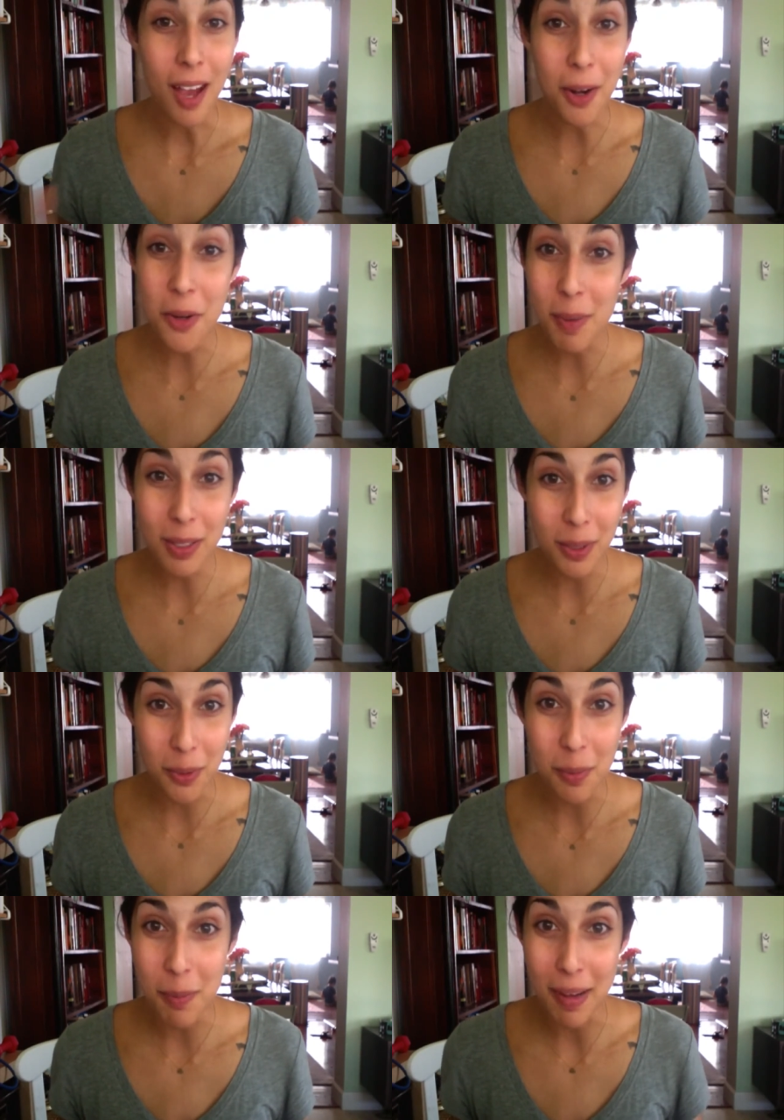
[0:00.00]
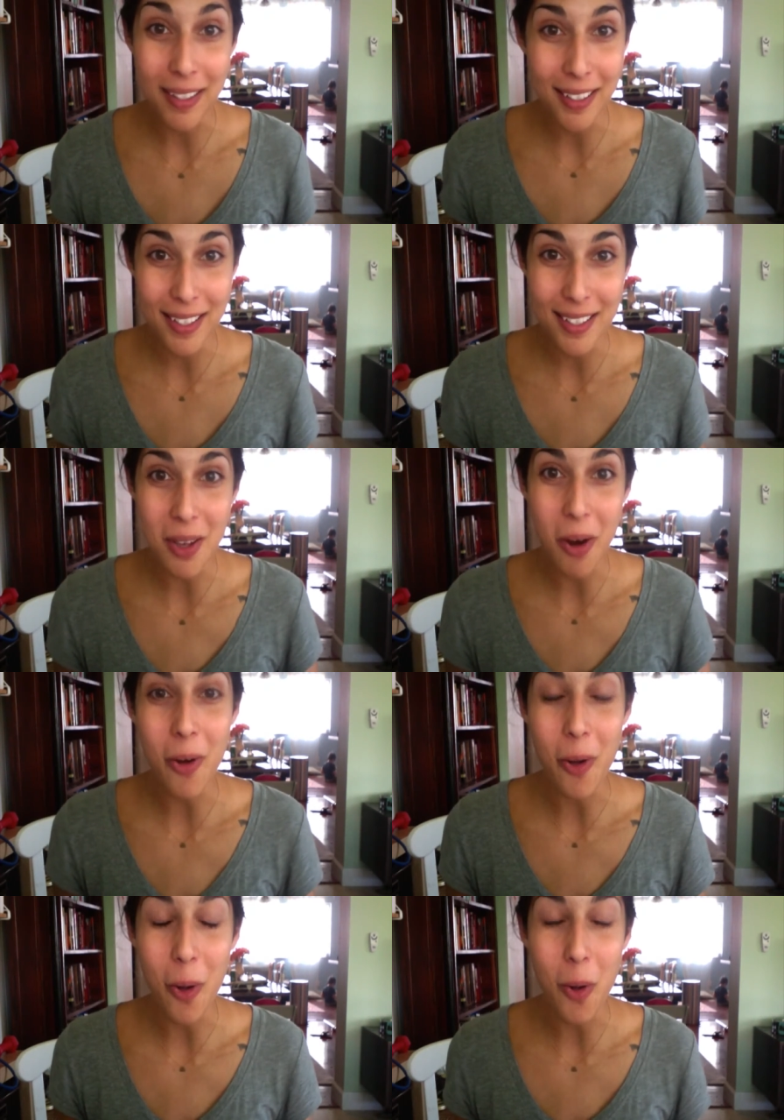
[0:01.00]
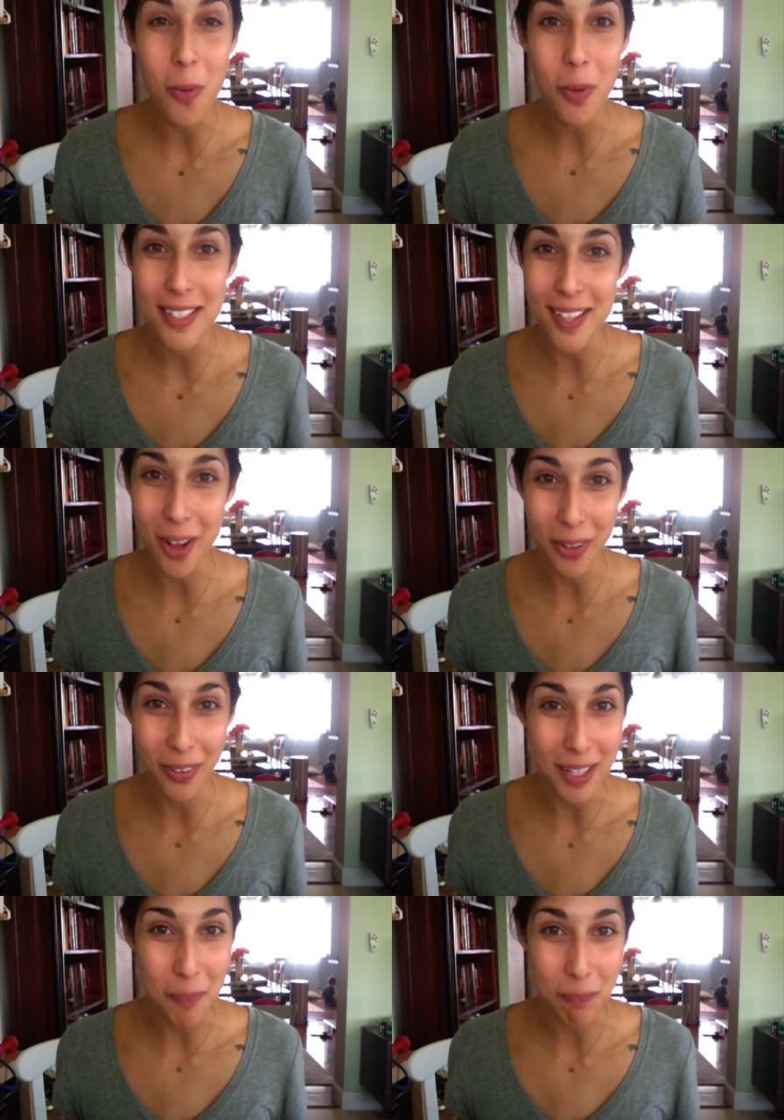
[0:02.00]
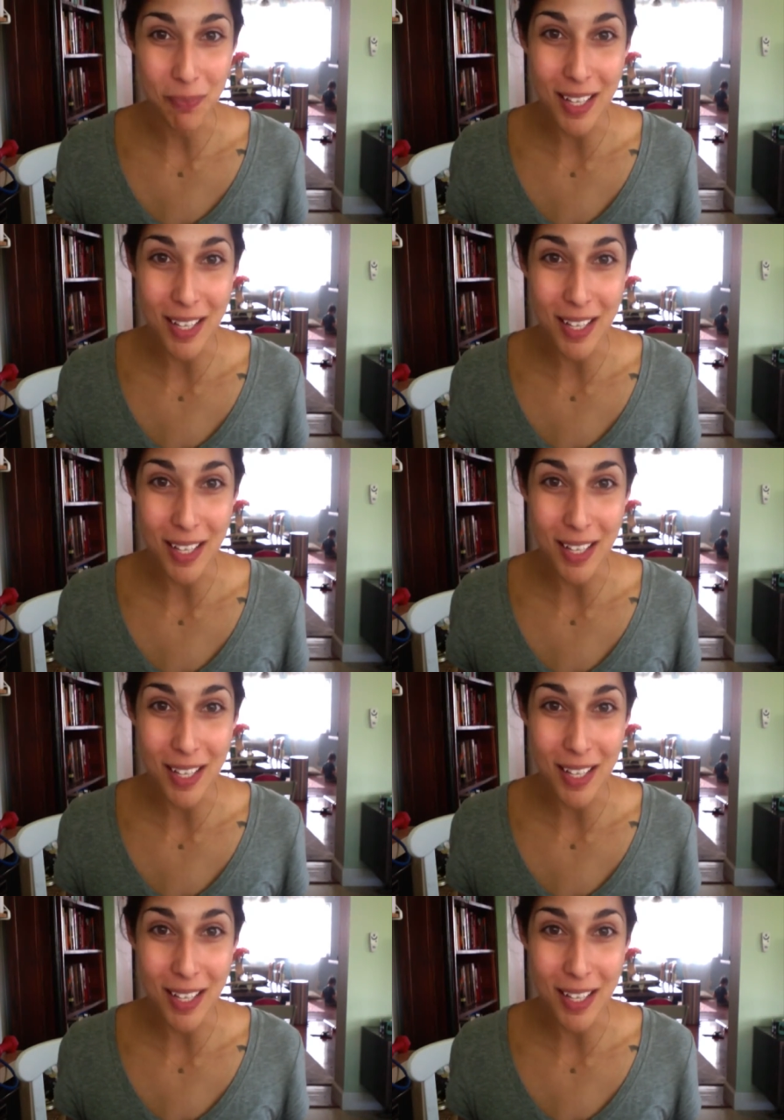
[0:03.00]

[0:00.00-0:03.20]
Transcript: I don't know about you, but my kids are always hungry.